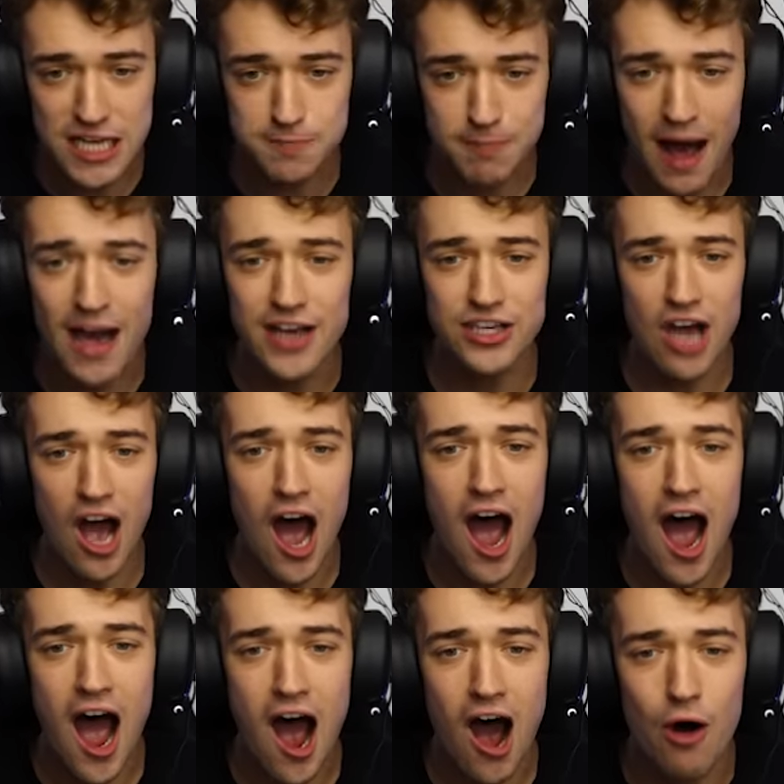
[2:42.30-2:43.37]
bar.
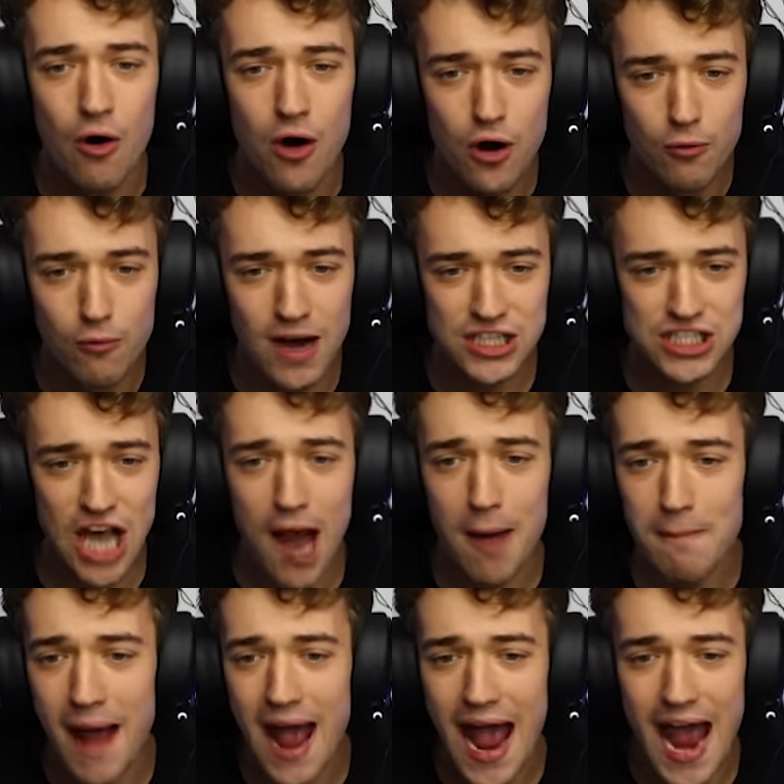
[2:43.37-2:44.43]
Yo, what's
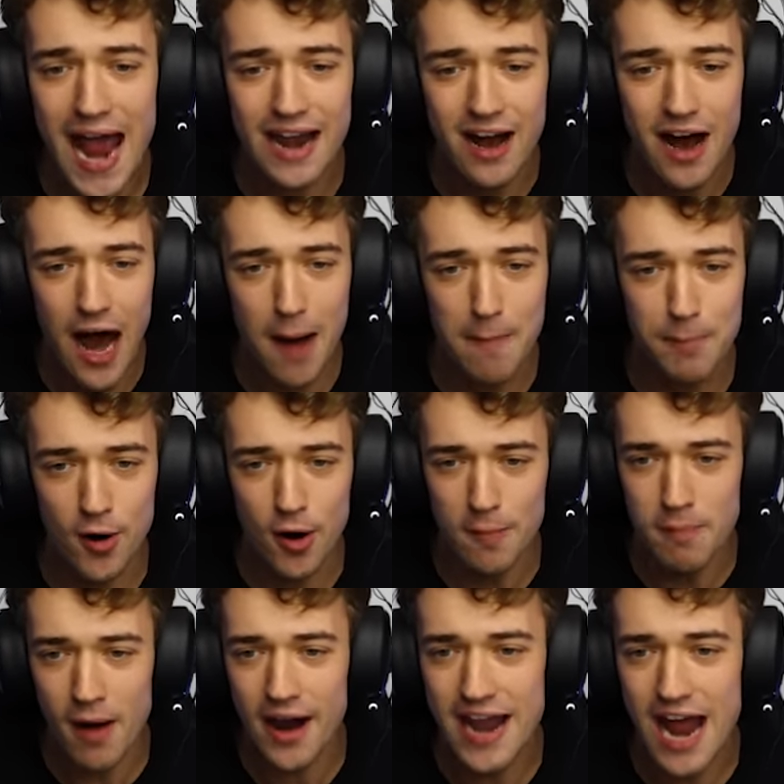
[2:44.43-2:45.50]
up, man? I'm pooping
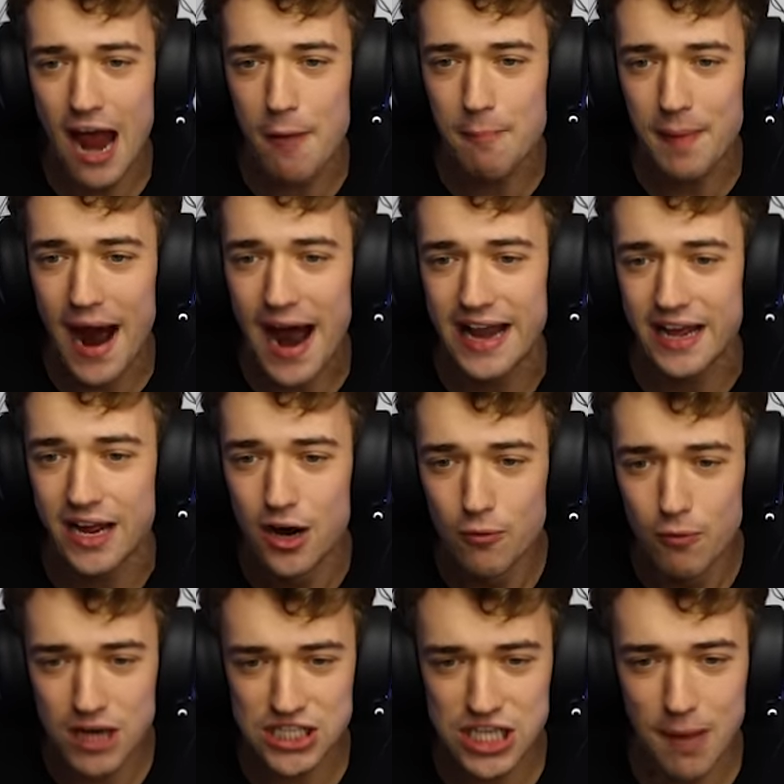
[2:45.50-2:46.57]
on everybody.
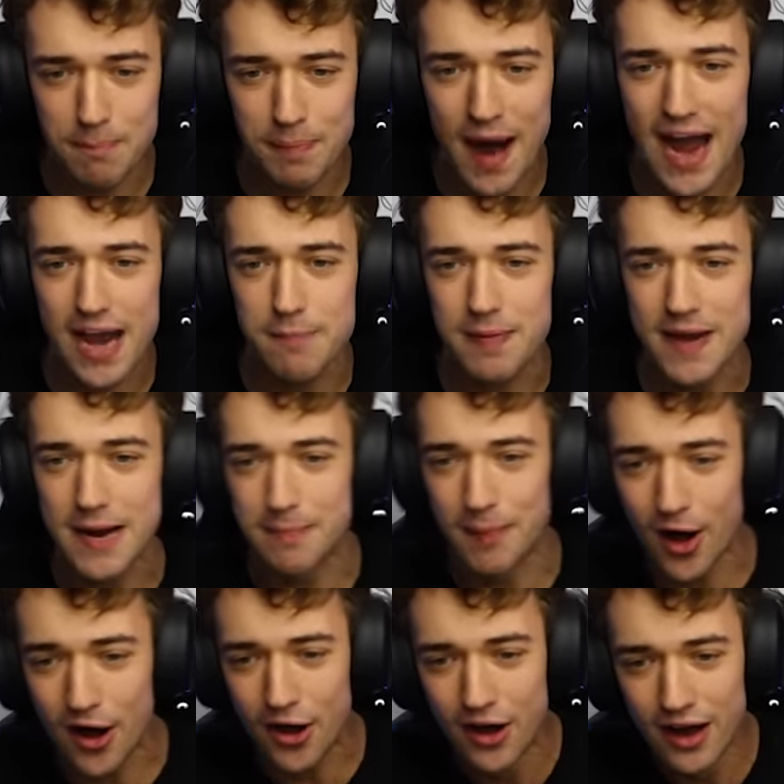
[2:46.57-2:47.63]
What's up, party
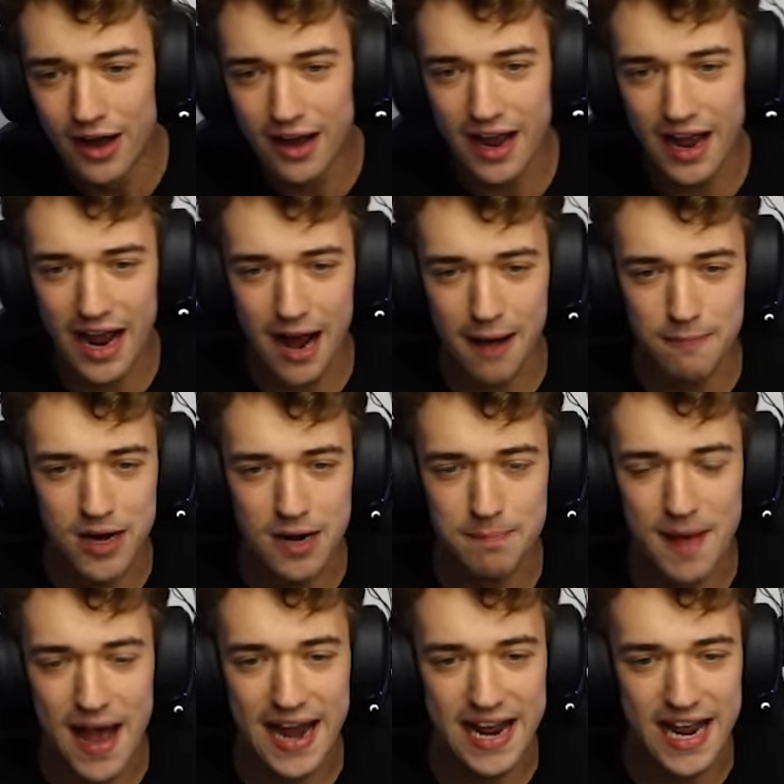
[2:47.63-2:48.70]
people? Yeah, I'm really
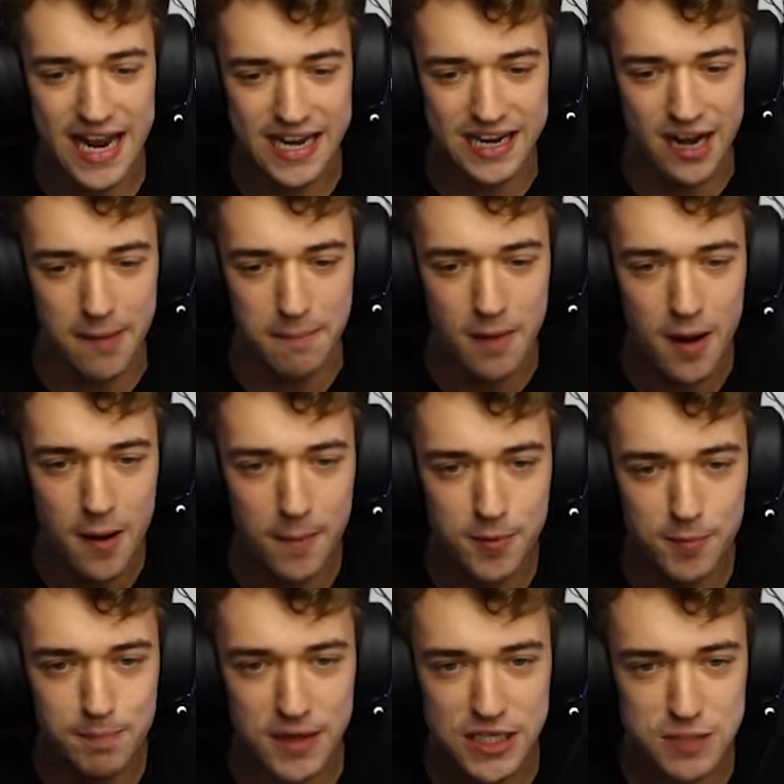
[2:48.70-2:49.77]
bad at hitting him.
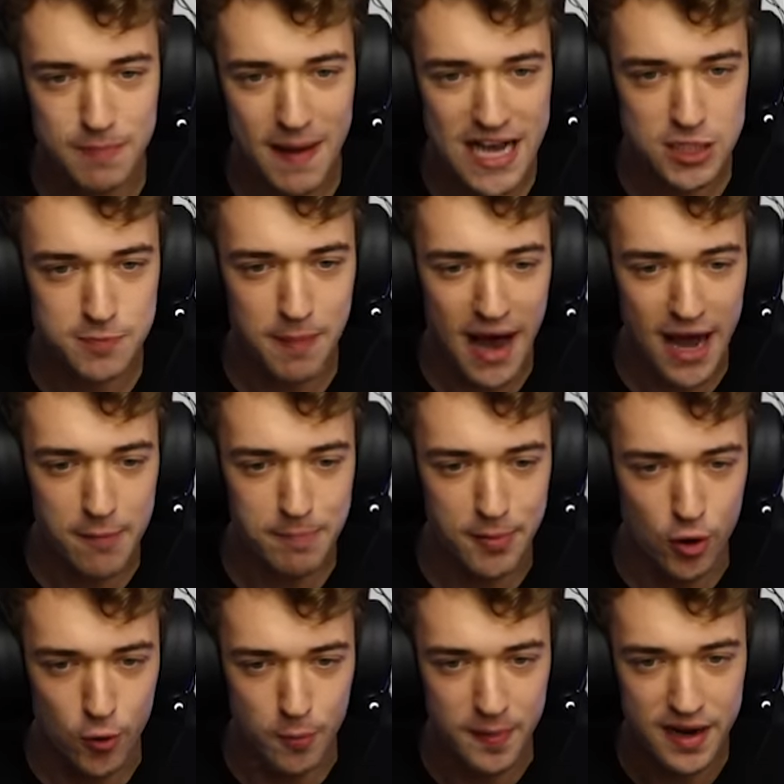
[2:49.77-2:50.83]
bar to
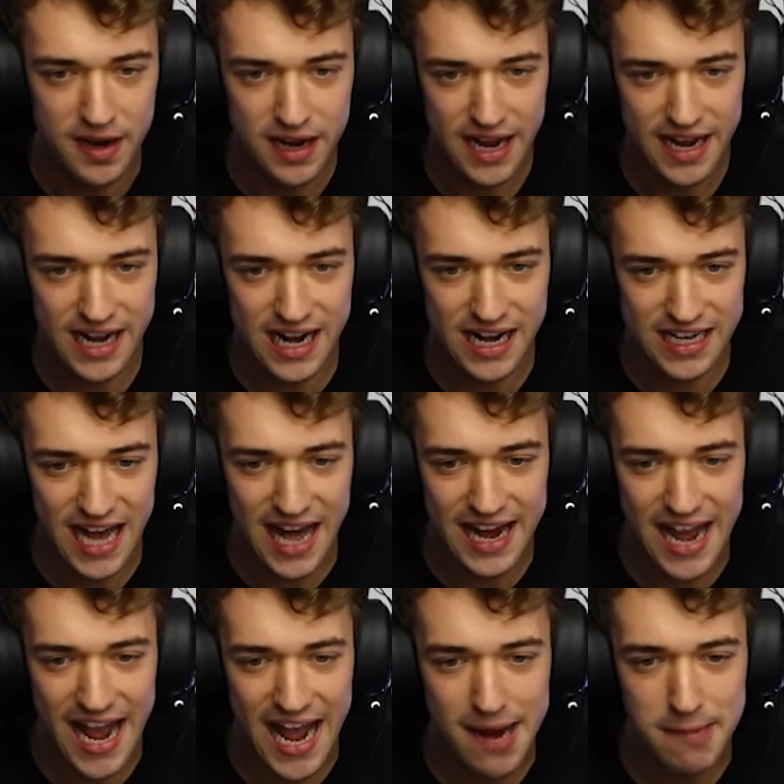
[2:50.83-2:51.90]
poop. And then I gotta
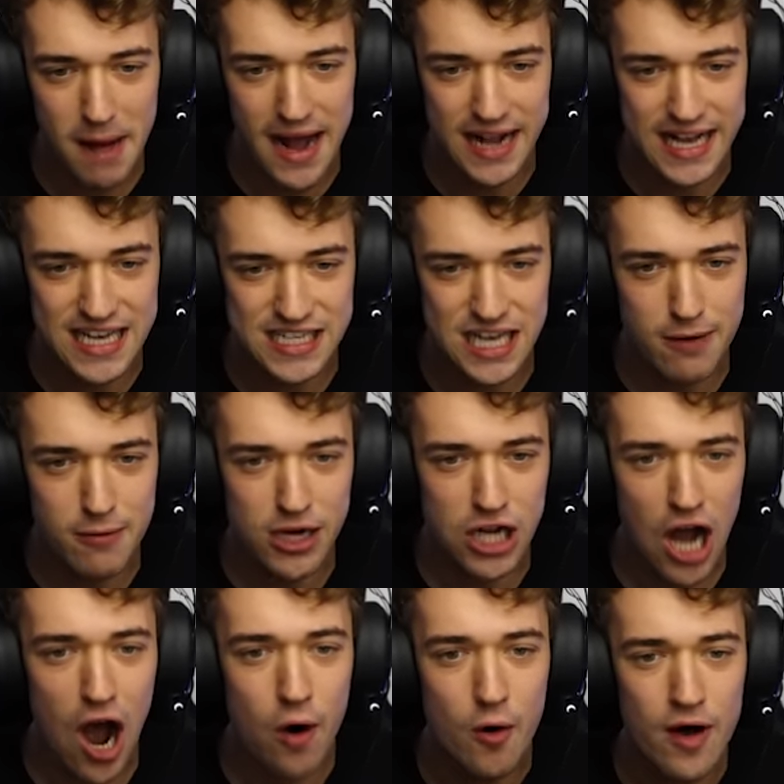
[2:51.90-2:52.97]
aim, I guess. Here we
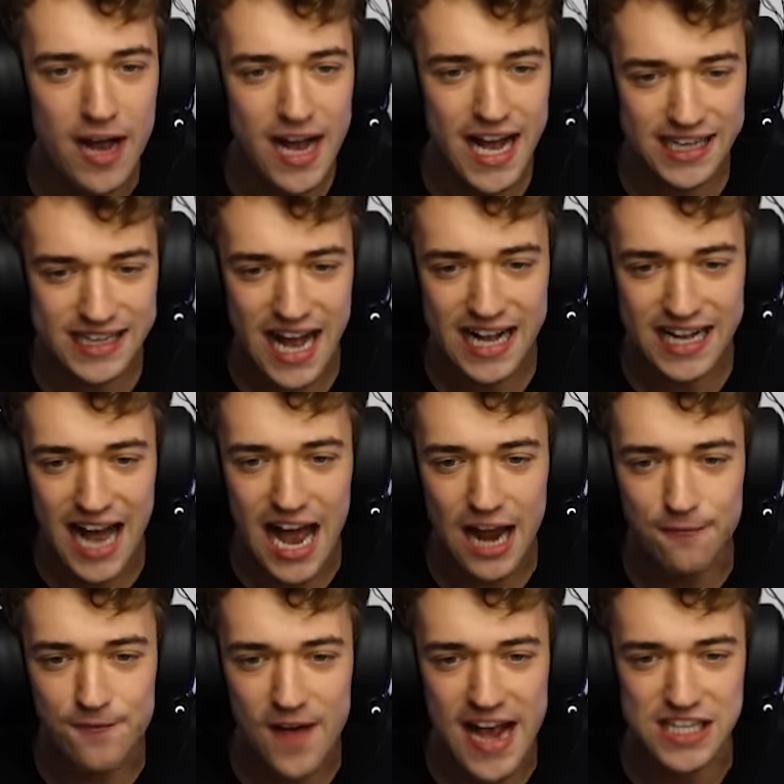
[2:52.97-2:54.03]
go. Hit that guy
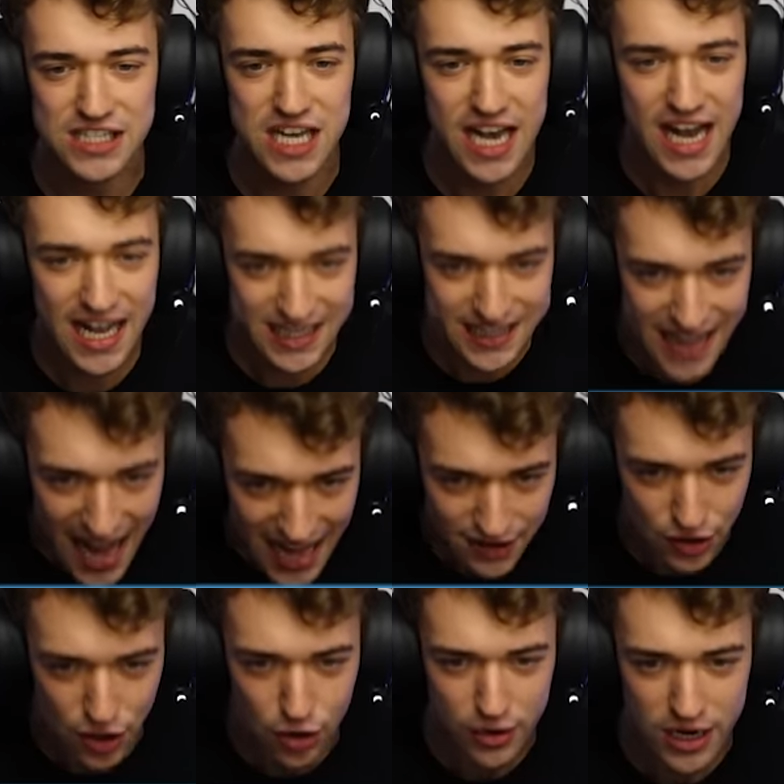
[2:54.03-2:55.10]
in the face. Hit that
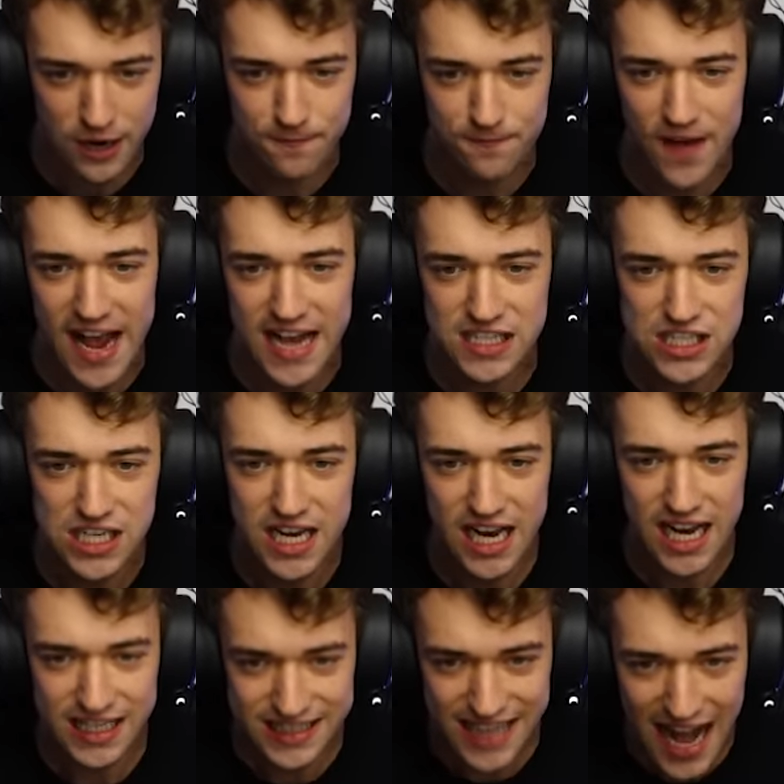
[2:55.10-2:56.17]
dude in the face.
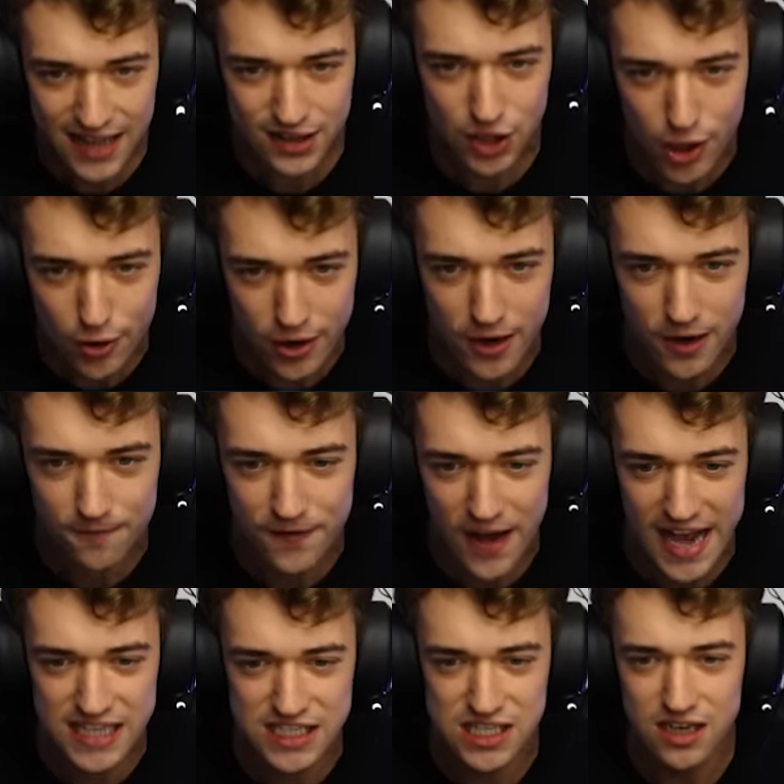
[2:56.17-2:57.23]
Hit that dude in the
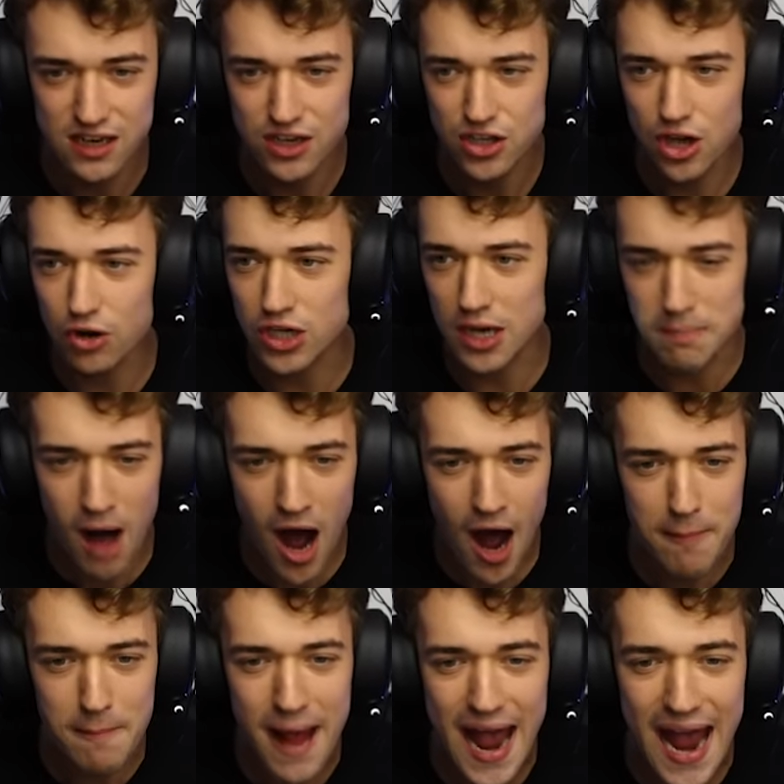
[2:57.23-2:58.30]
face. Yo, come
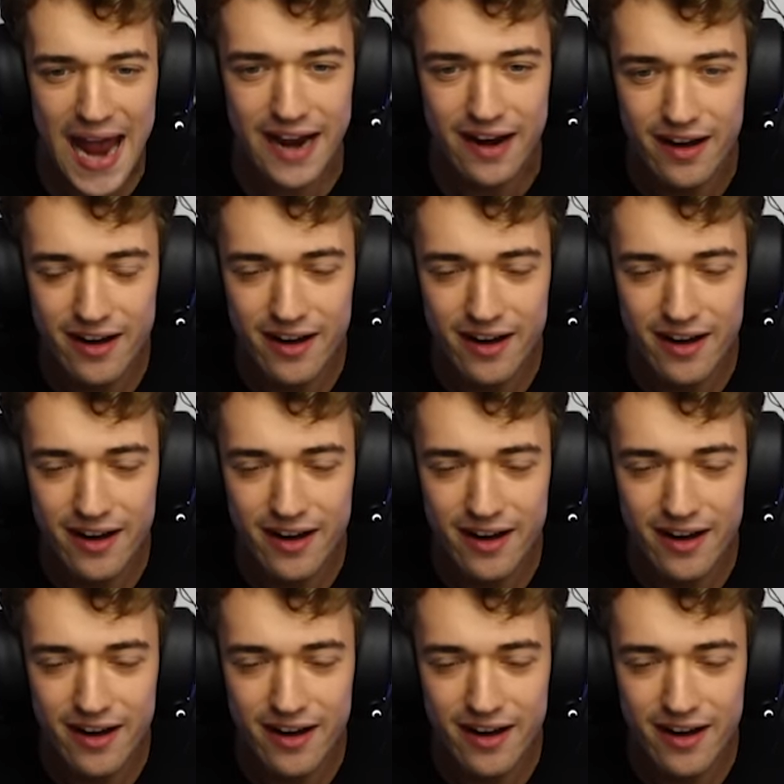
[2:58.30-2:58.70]
on, man.